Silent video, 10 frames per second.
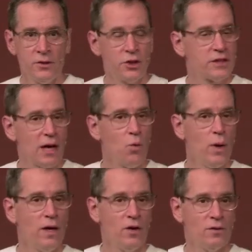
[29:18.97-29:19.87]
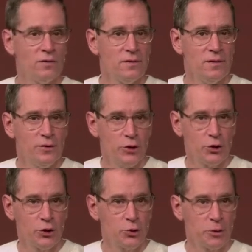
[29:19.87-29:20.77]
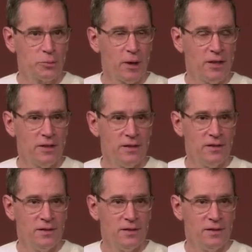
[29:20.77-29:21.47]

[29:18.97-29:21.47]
just how well the church responded.